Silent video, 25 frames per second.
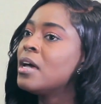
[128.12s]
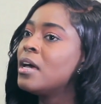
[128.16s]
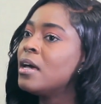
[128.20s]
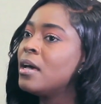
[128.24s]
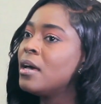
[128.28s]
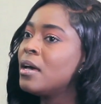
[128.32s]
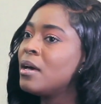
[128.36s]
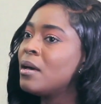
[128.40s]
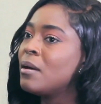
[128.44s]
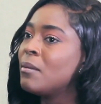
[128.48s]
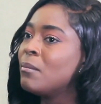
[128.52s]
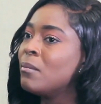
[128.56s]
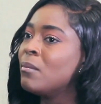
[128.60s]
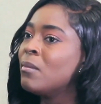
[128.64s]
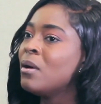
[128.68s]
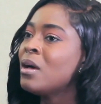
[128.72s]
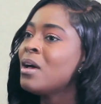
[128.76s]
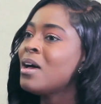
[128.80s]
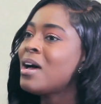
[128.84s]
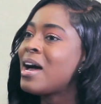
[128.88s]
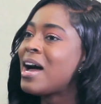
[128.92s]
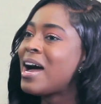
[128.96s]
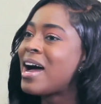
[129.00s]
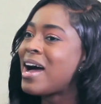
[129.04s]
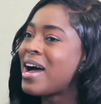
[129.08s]
At
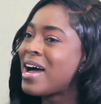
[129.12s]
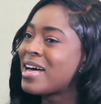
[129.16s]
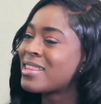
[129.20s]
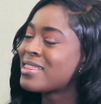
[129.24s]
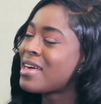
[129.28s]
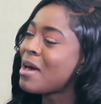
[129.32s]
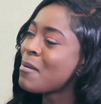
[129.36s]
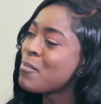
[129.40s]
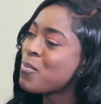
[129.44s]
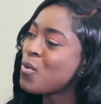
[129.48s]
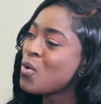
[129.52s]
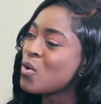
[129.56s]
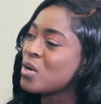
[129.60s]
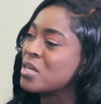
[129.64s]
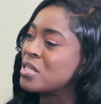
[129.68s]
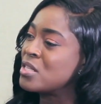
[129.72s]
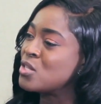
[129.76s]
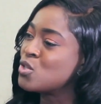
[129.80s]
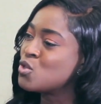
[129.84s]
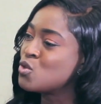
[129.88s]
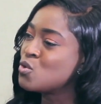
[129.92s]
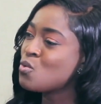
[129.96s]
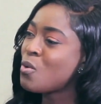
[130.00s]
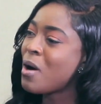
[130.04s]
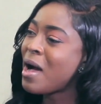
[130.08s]
that
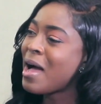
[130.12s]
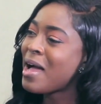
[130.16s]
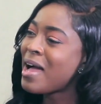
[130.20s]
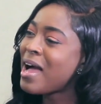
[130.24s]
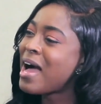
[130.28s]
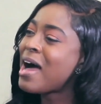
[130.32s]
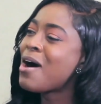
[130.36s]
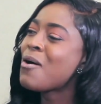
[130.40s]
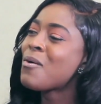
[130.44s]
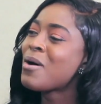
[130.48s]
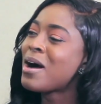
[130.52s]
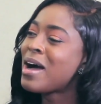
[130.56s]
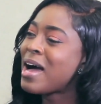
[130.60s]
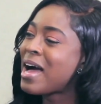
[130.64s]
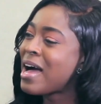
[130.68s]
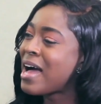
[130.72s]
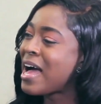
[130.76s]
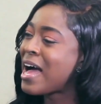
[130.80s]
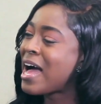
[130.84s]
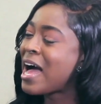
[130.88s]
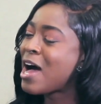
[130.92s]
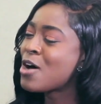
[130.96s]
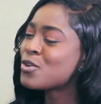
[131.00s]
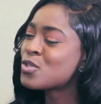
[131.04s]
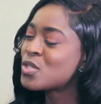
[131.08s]
point,
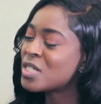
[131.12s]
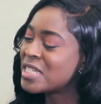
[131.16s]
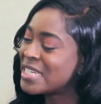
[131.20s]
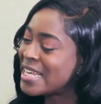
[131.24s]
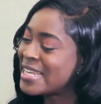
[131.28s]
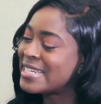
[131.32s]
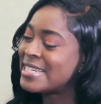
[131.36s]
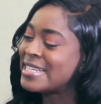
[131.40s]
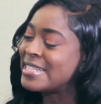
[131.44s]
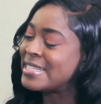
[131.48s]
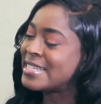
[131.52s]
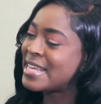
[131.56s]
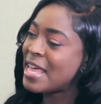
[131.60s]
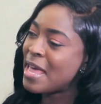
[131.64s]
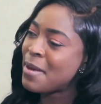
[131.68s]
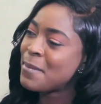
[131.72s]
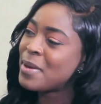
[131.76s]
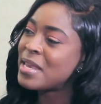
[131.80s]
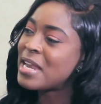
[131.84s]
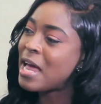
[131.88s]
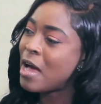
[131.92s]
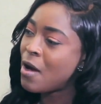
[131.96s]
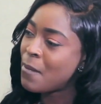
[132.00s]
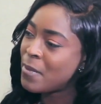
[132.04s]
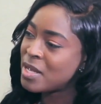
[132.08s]
how do they
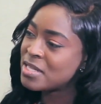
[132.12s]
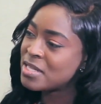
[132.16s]
determine how